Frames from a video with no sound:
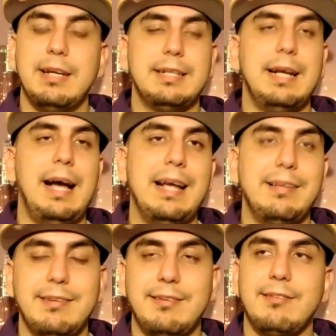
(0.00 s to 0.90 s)
Guys,
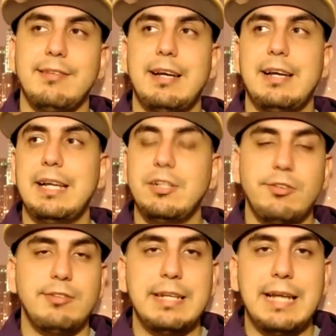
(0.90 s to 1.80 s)
this is an
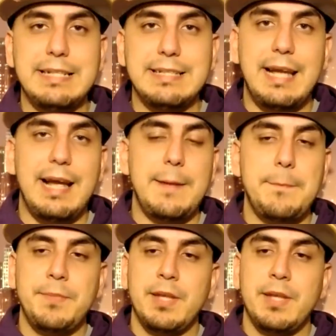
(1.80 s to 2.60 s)
interesting night tonight.